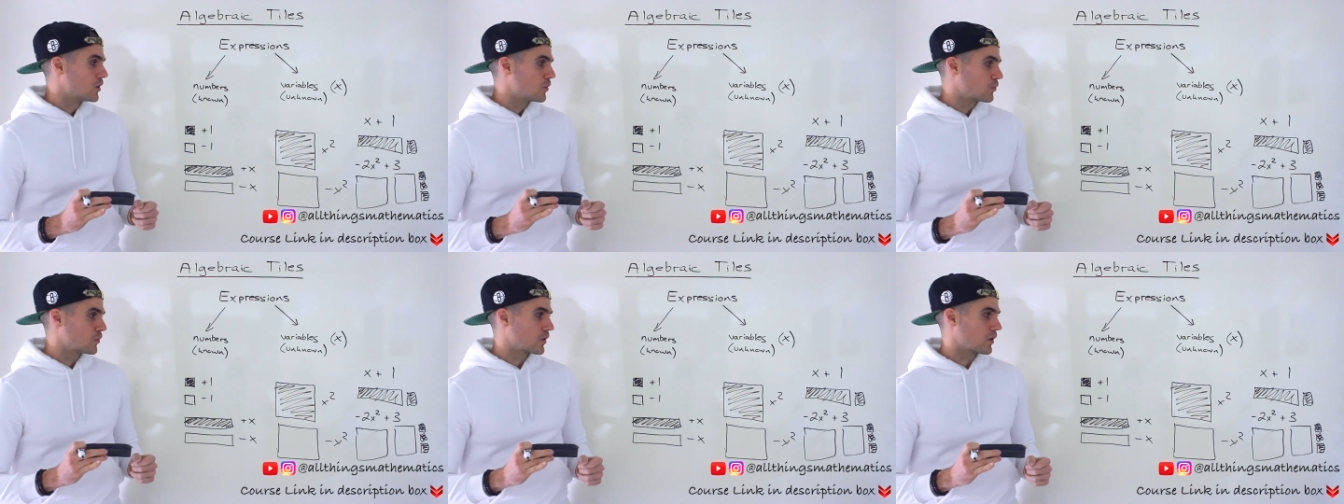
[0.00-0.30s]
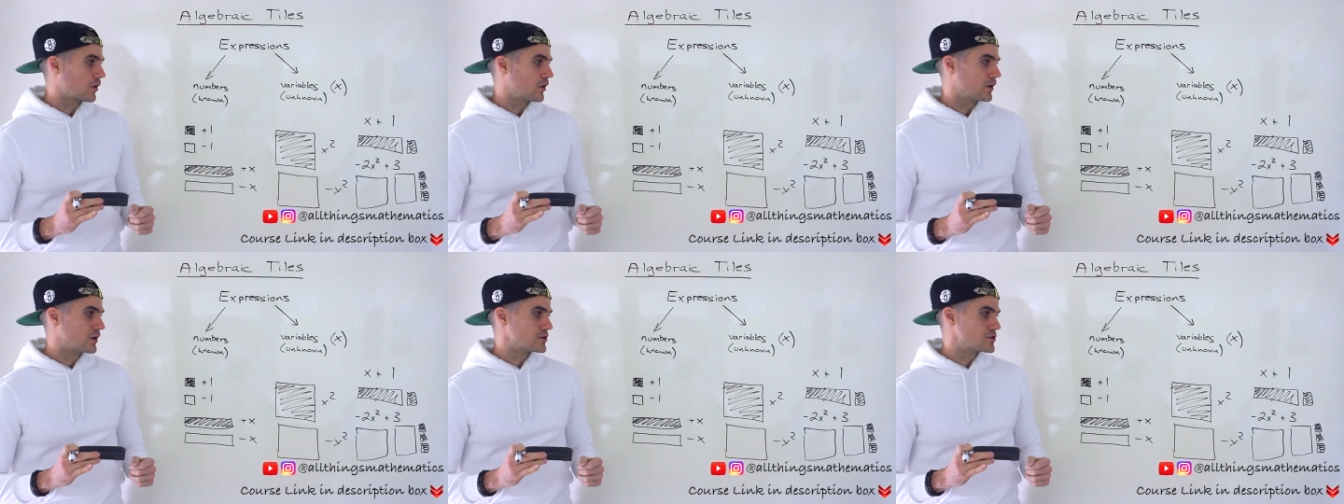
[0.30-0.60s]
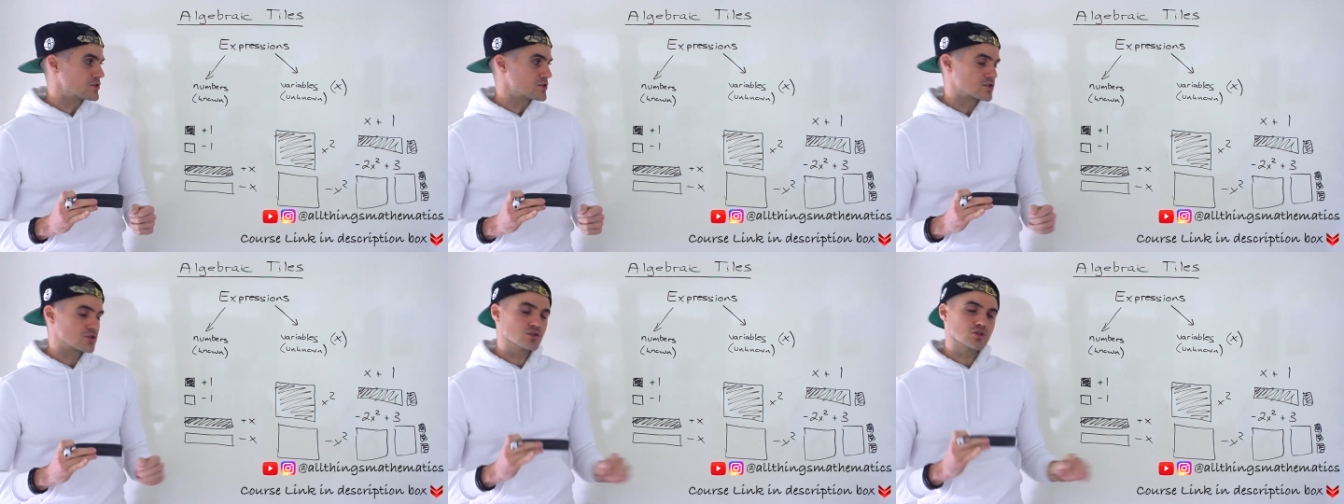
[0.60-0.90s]
we're going to
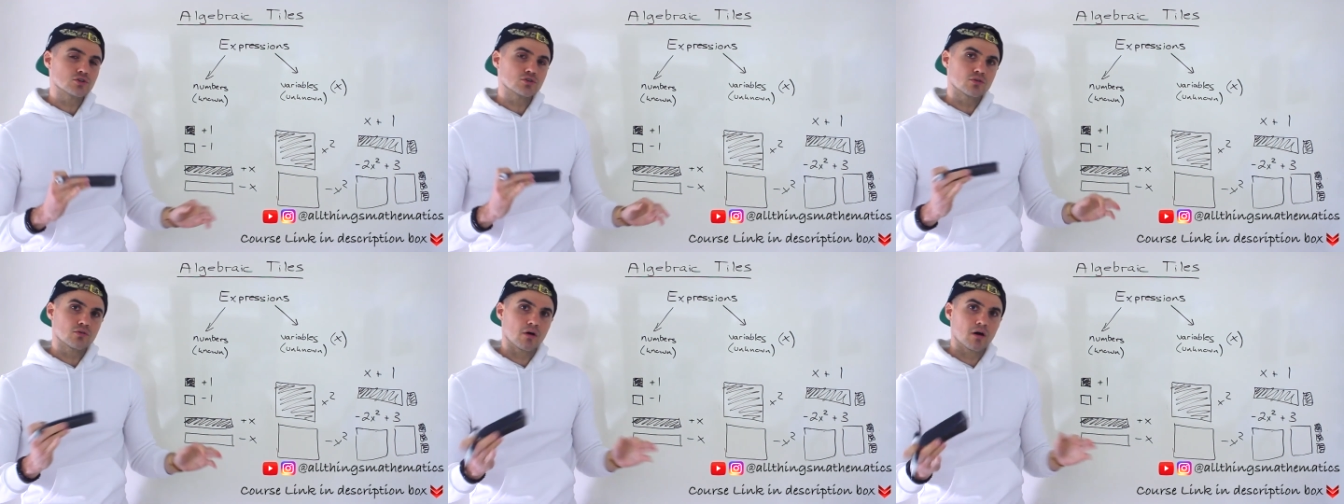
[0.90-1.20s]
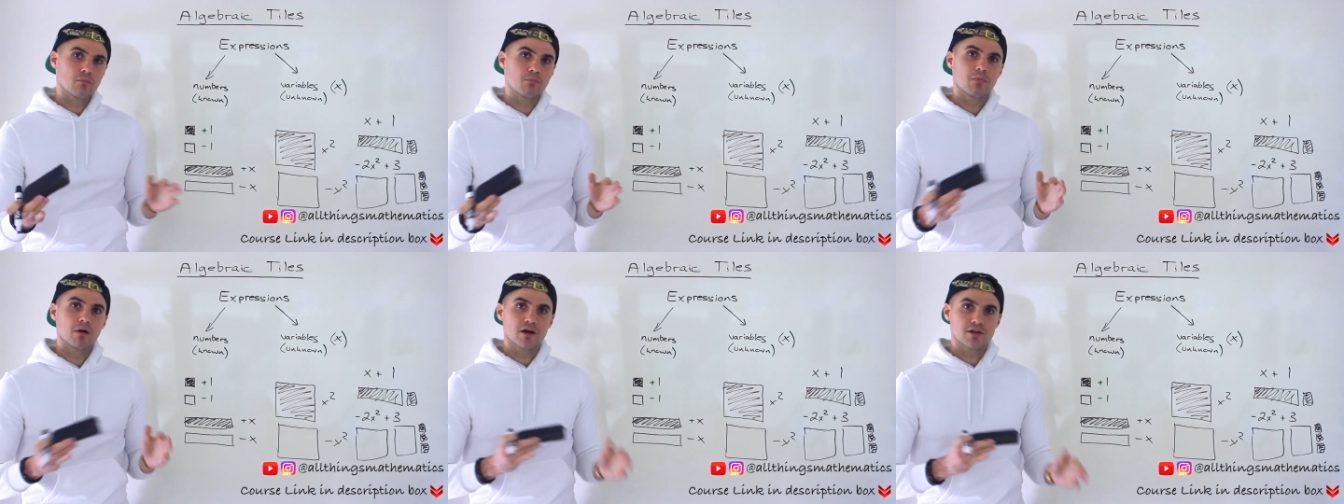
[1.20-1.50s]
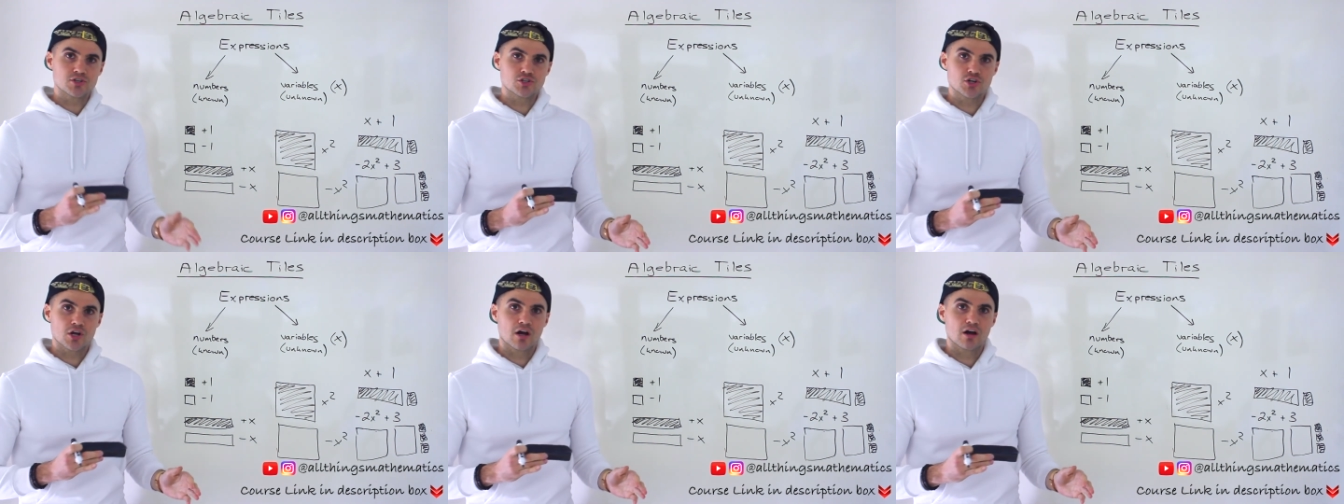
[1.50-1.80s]
just do a
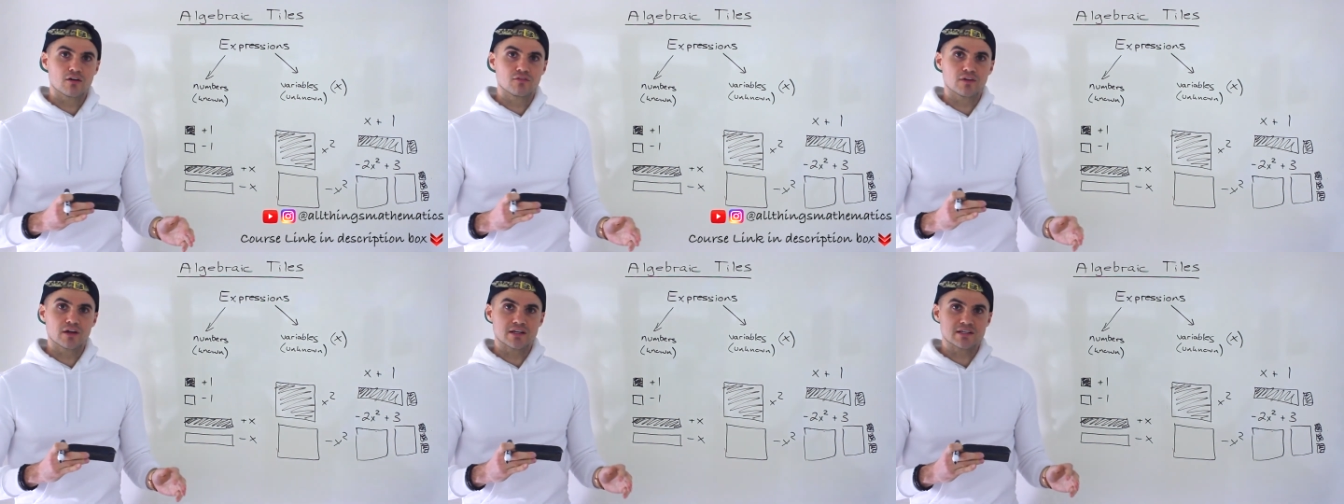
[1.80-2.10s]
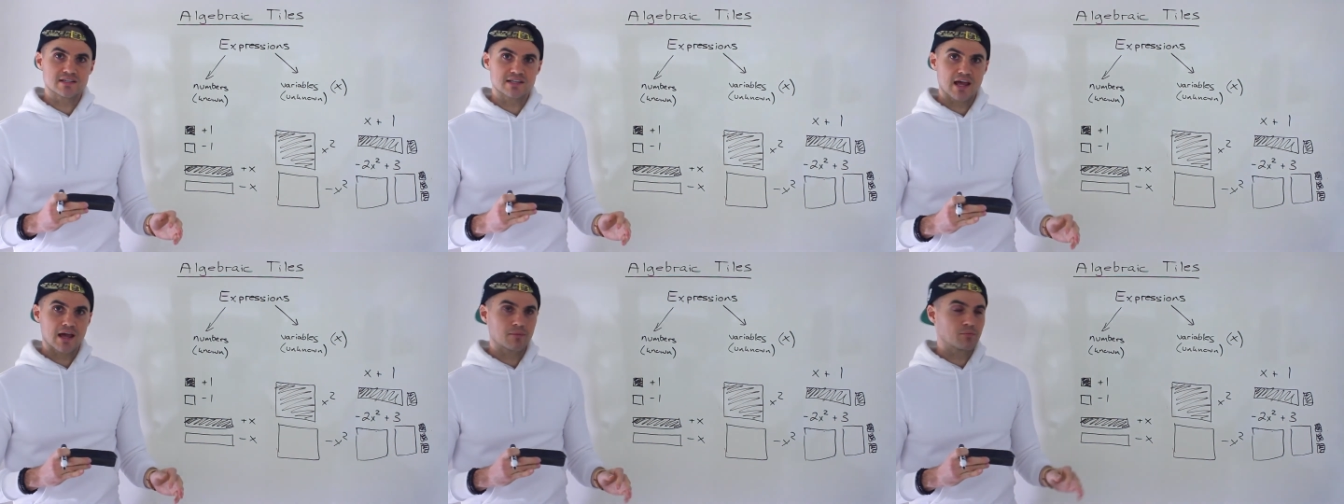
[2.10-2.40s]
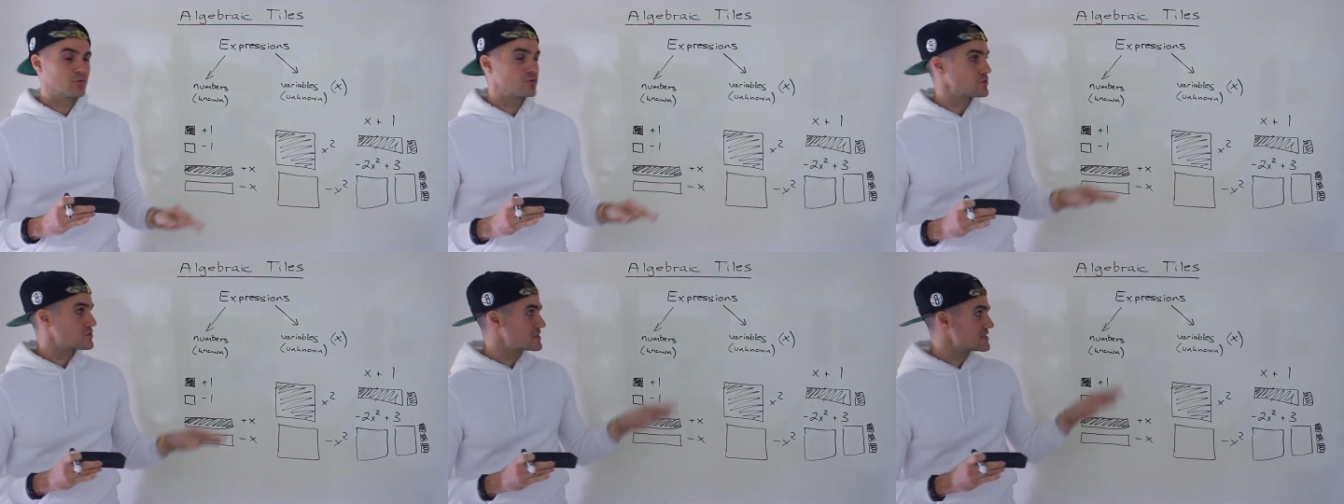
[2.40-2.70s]
bunch of
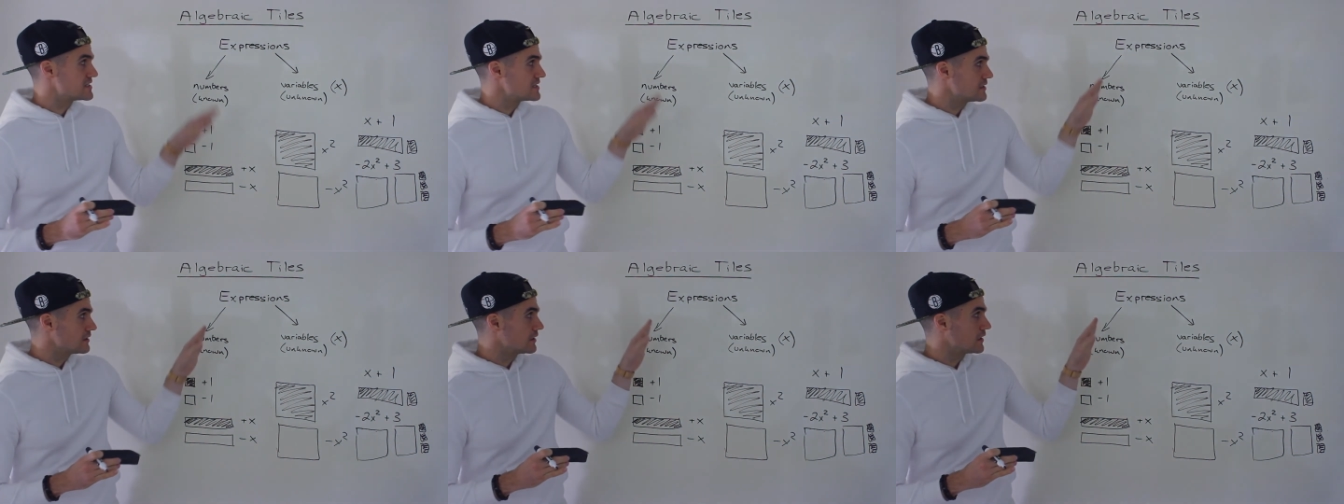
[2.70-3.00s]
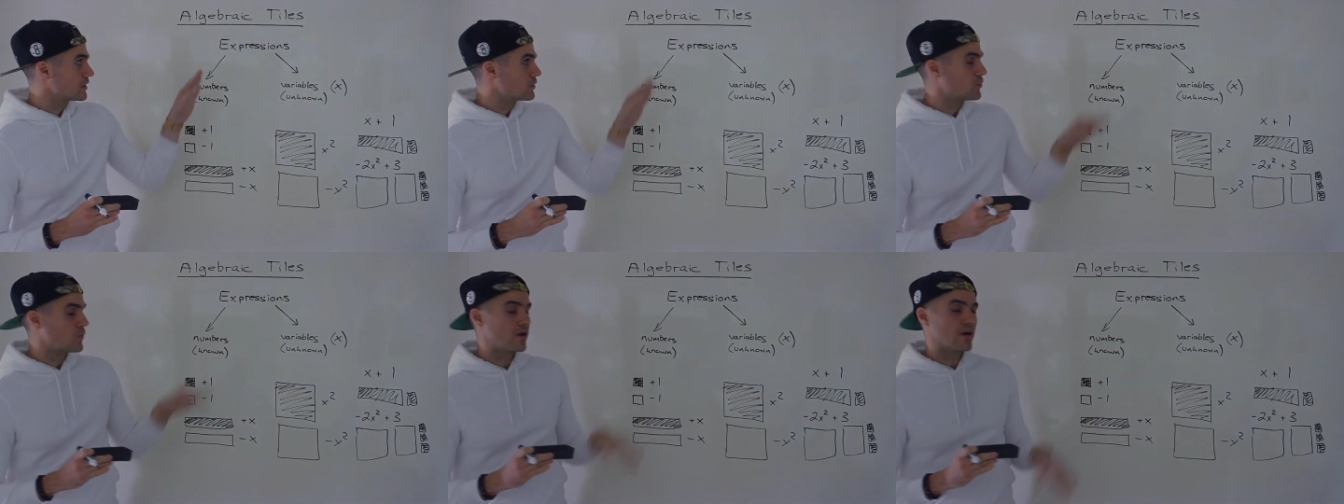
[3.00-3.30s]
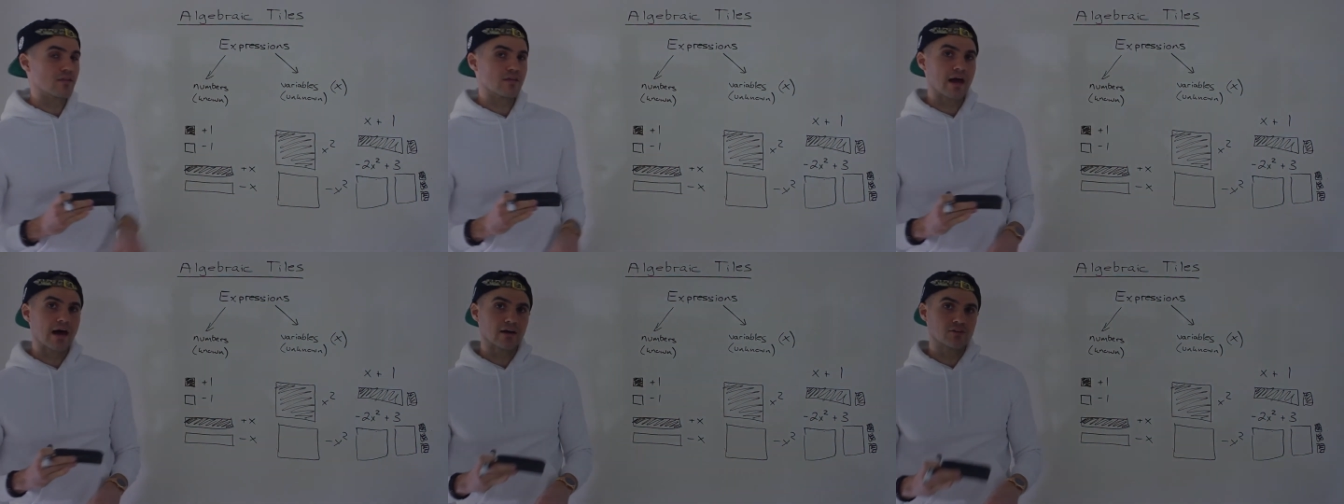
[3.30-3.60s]
examples dealing
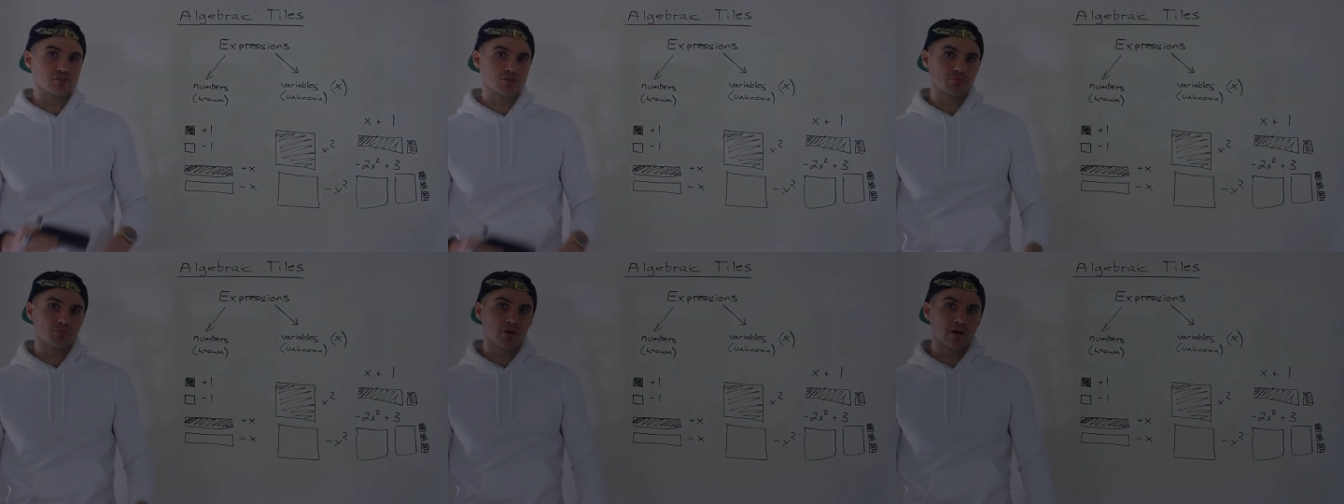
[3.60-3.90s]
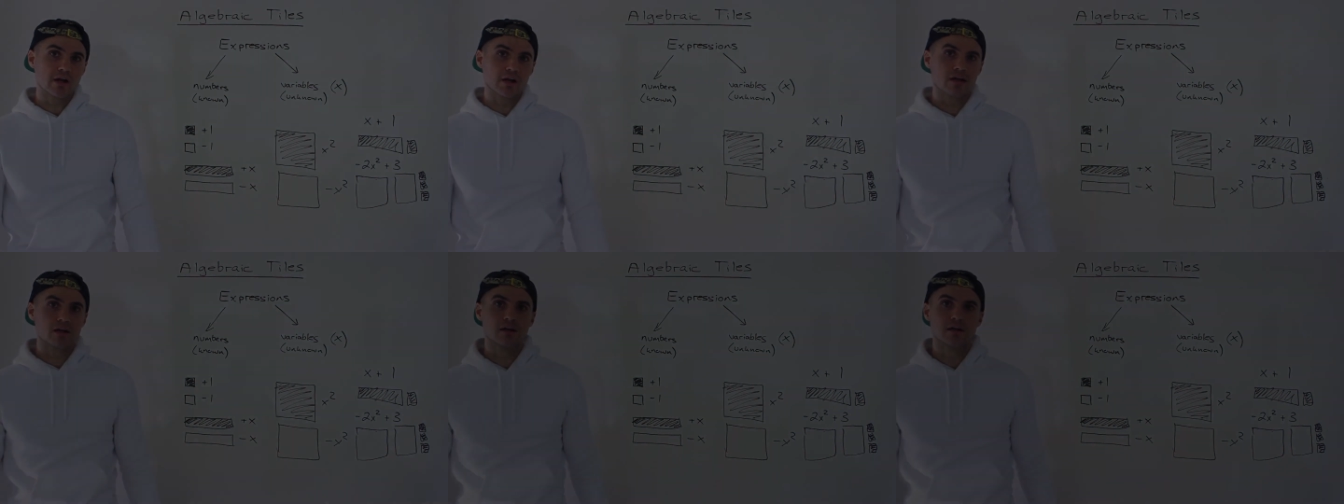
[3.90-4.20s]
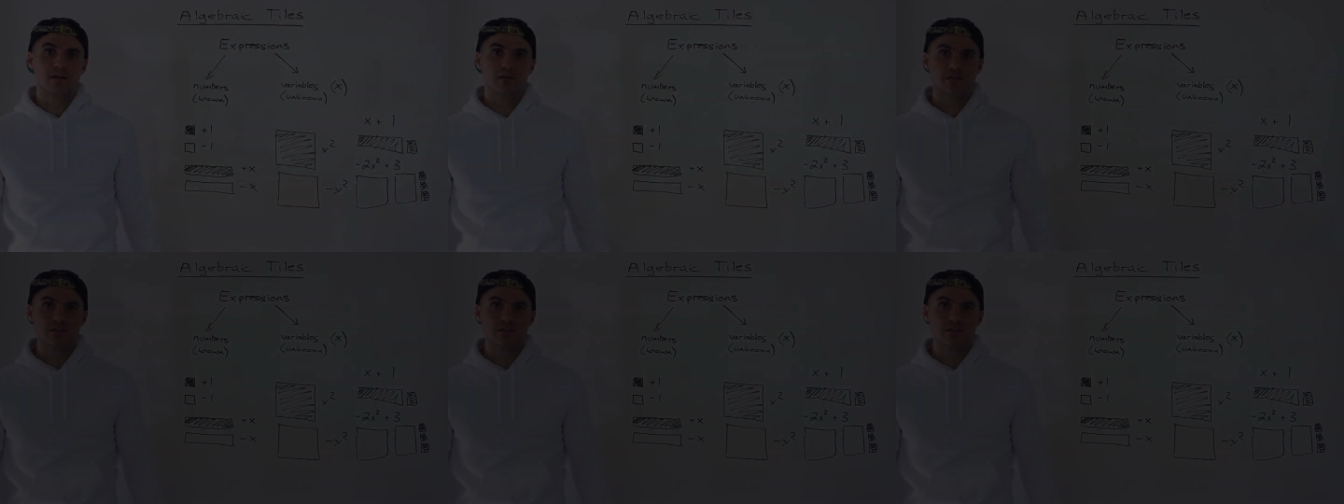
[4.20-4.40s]
with algebraic